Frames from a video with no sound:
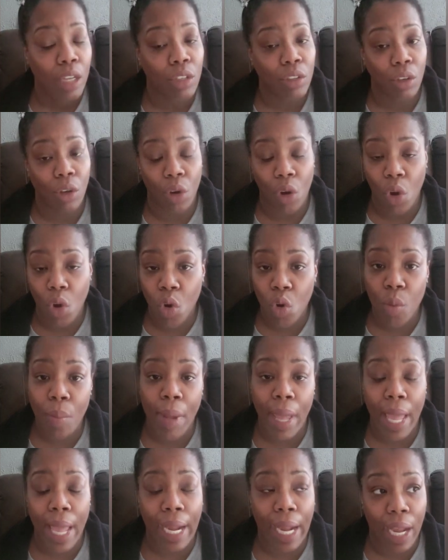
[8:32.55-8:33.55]
Don't hold
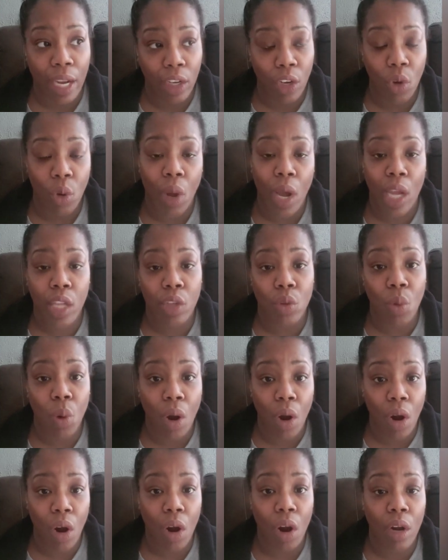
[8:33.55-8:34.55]
back. I know how you
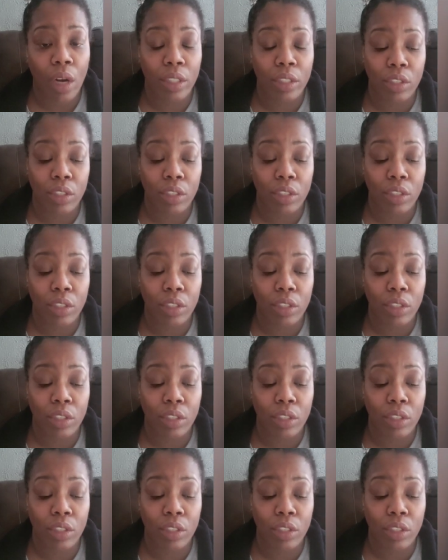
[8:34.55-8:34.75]
are.